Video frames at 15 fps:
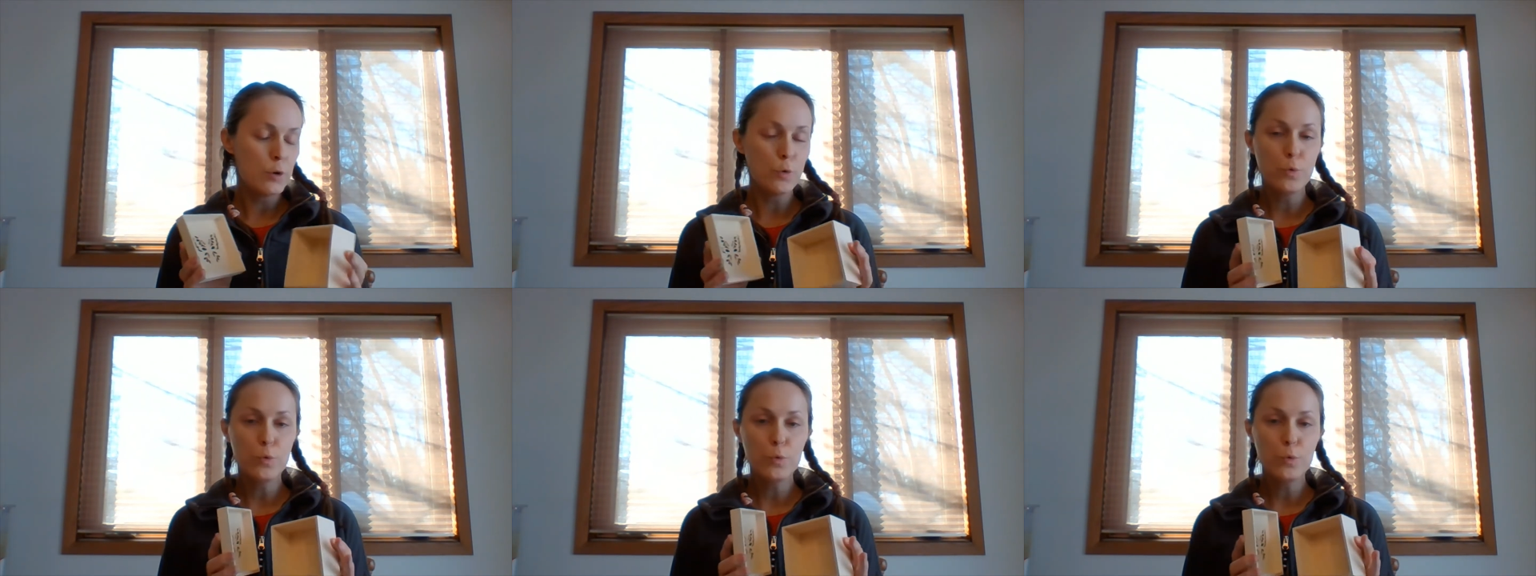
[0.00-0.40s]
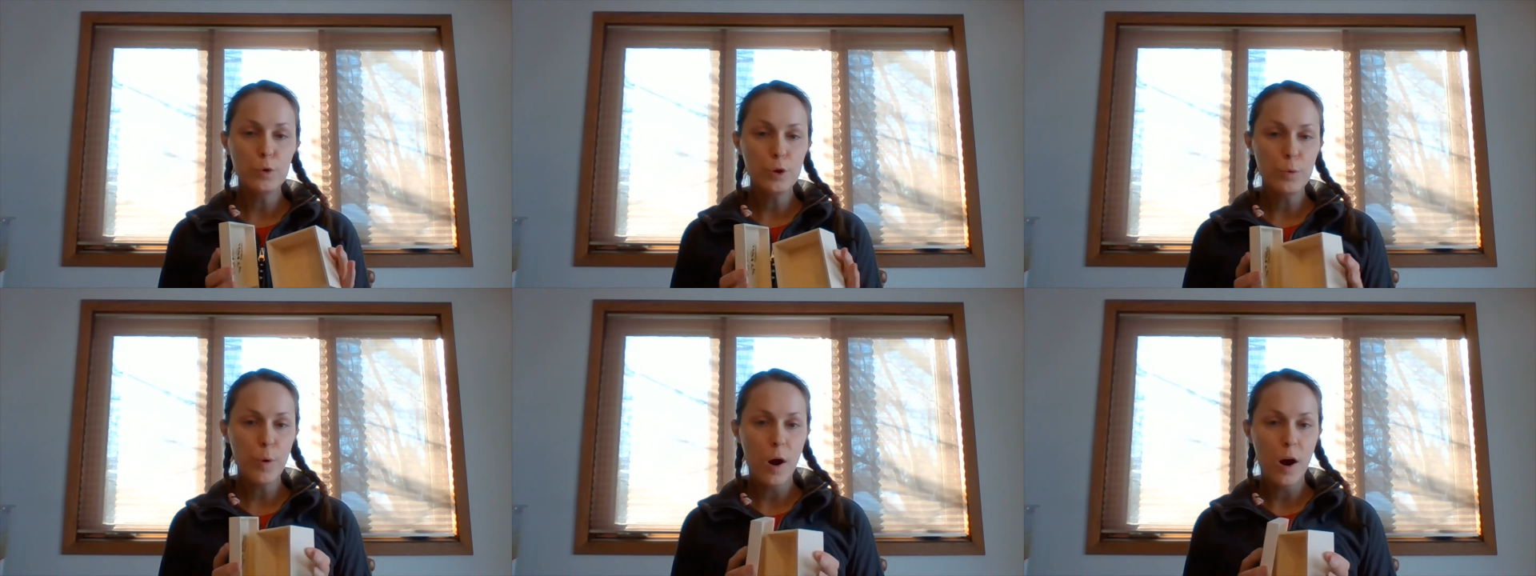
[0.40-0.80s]
who
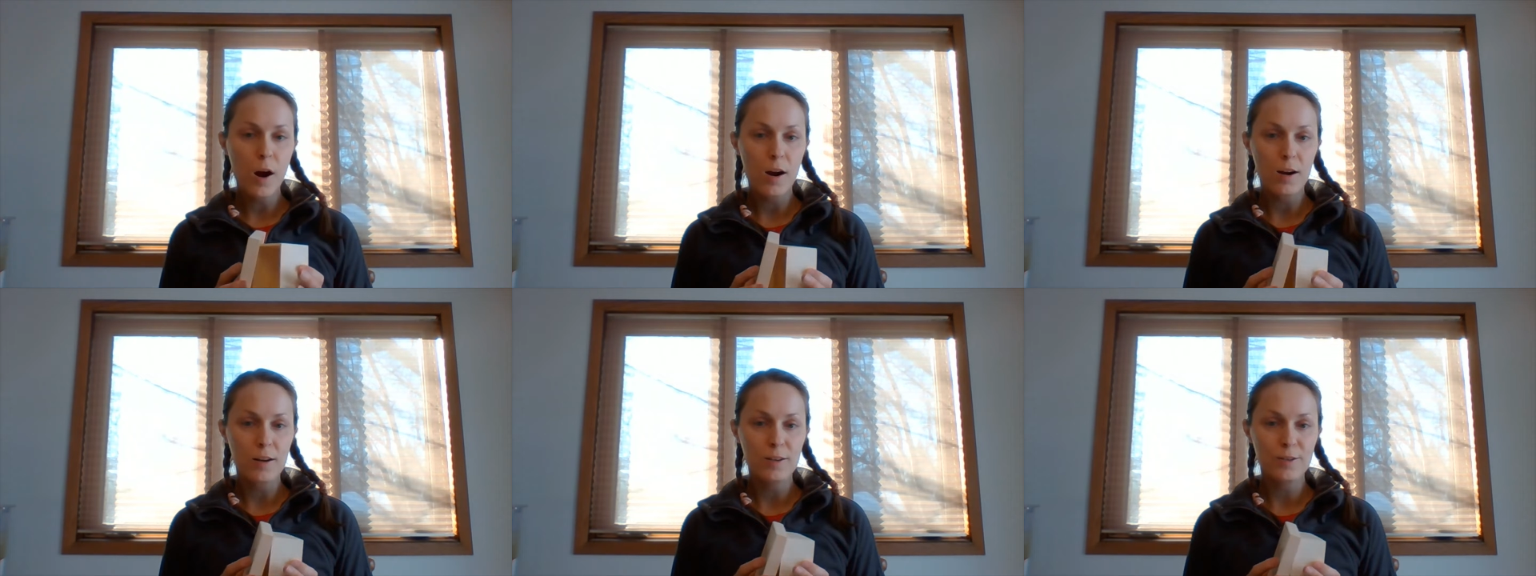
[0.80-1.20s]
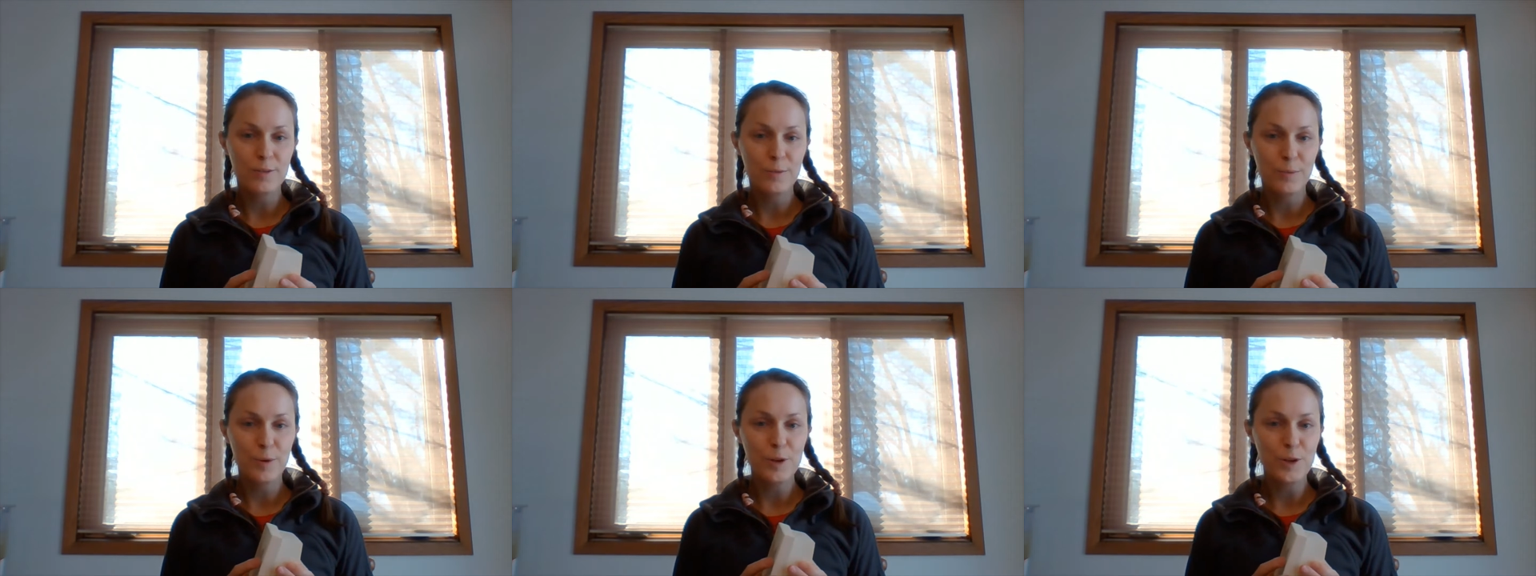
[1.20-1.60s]
you are
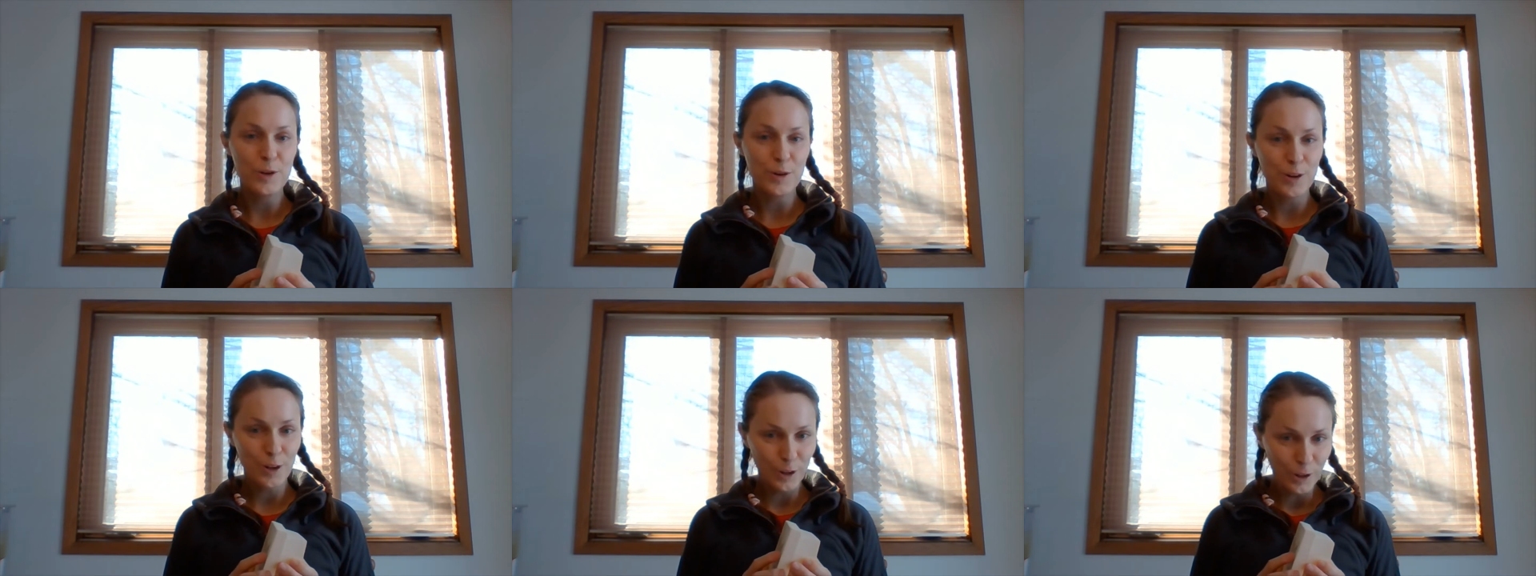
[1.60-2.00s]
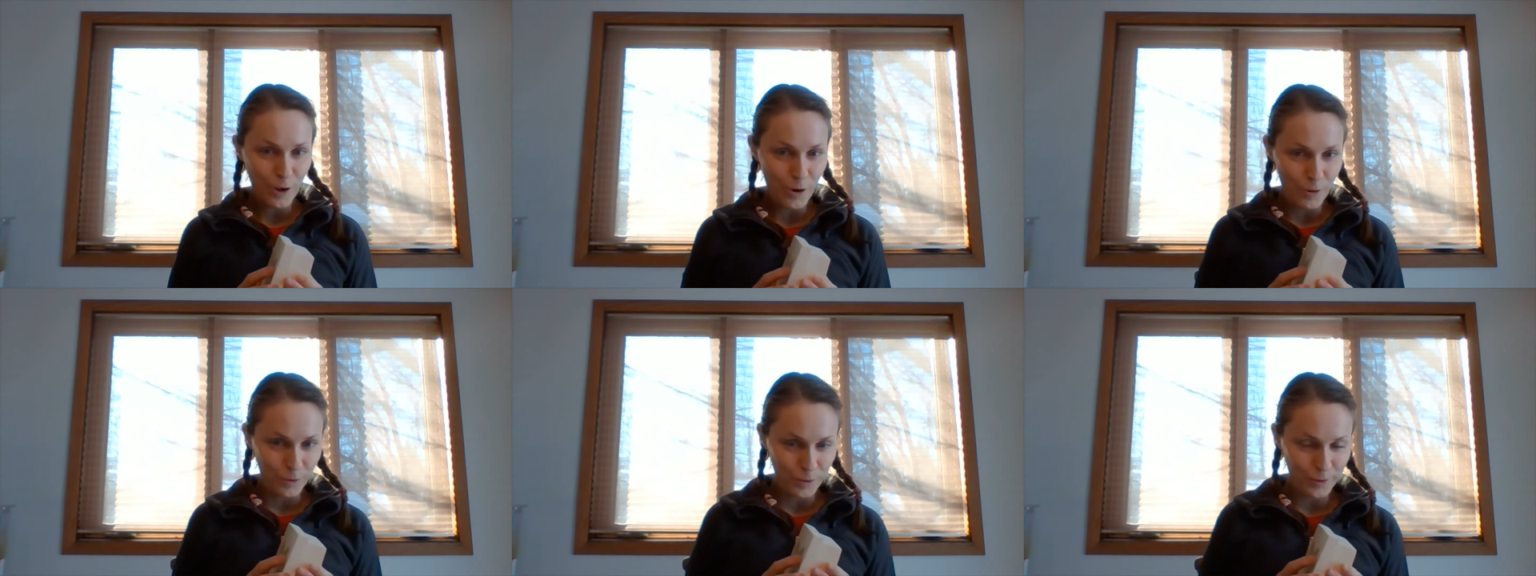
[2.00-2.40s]
when you're
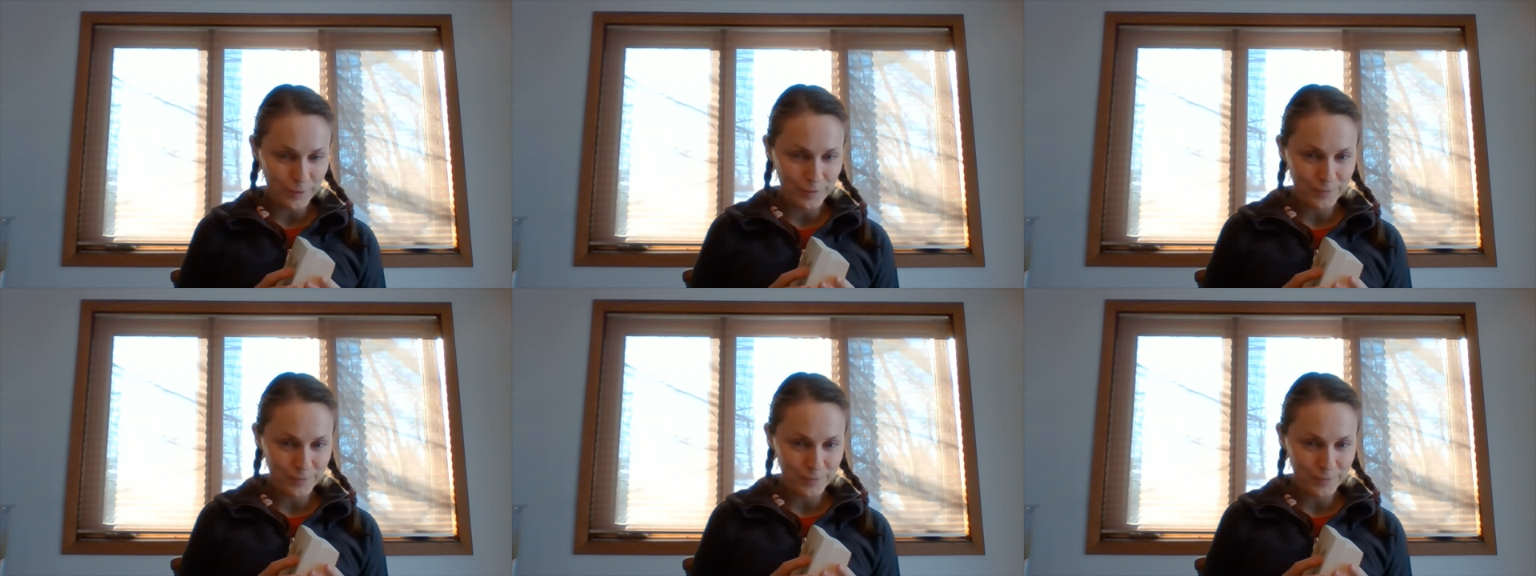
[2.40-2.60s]
alone.